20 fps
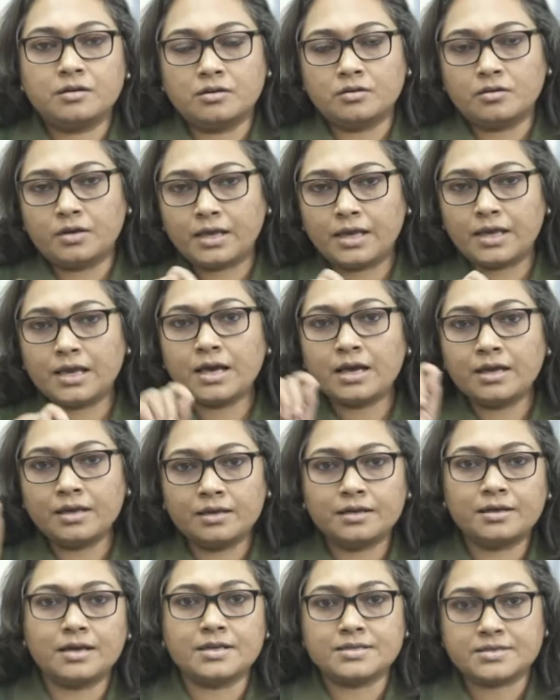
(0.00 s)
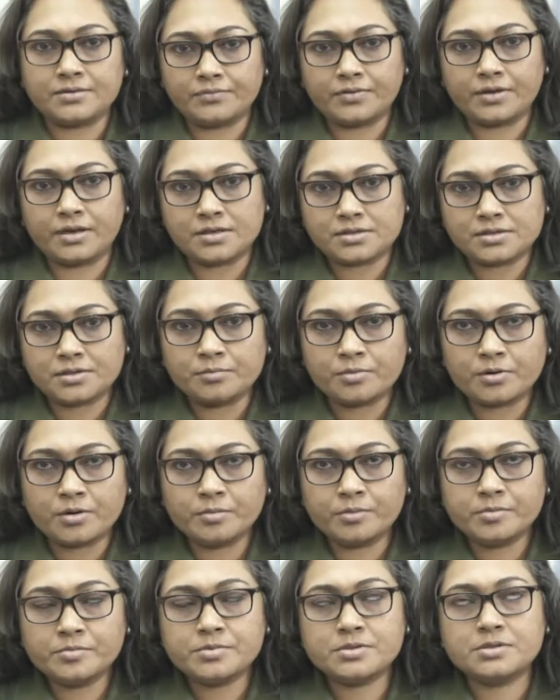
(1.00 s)
you know AI classification
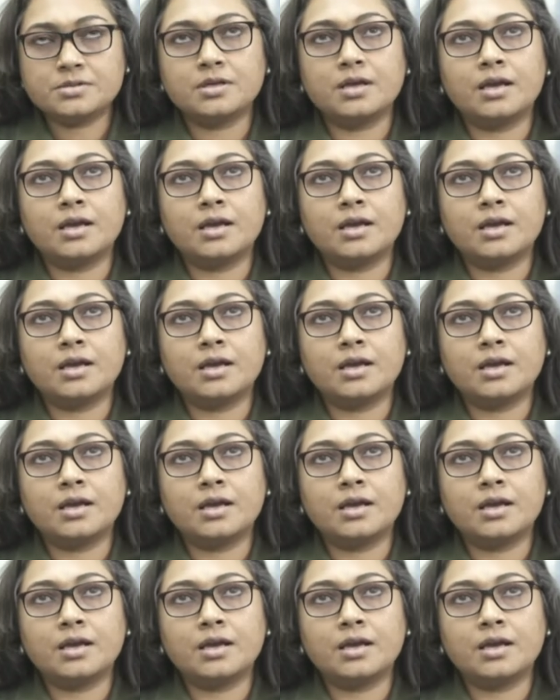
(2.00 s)
problems,